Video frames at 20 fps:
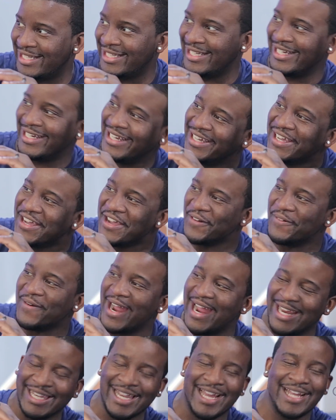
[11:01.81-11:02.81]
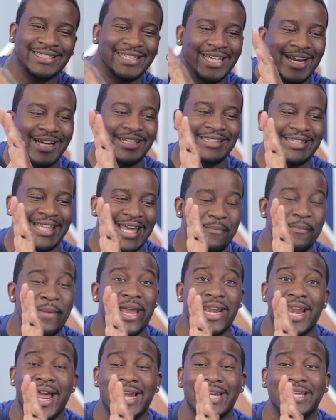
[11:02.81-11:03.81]
Yeah. Right? Like they
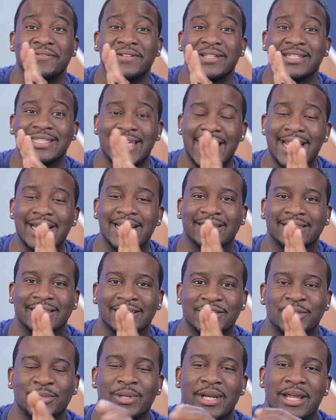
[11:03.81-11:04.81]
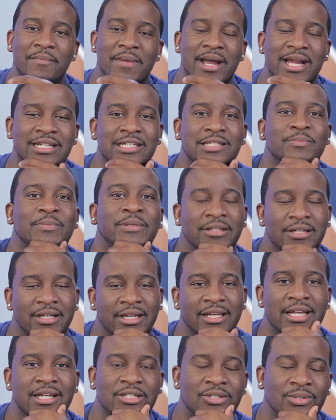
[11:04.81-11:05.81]
may not even say nothing to you. They might just be
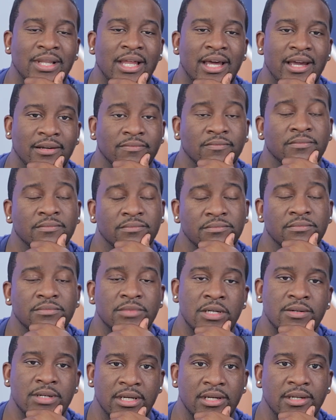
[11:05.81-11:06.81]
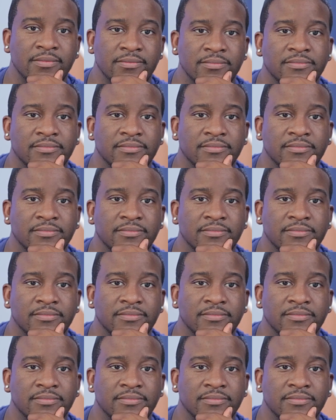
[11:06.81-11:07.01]
looking at you like, okay.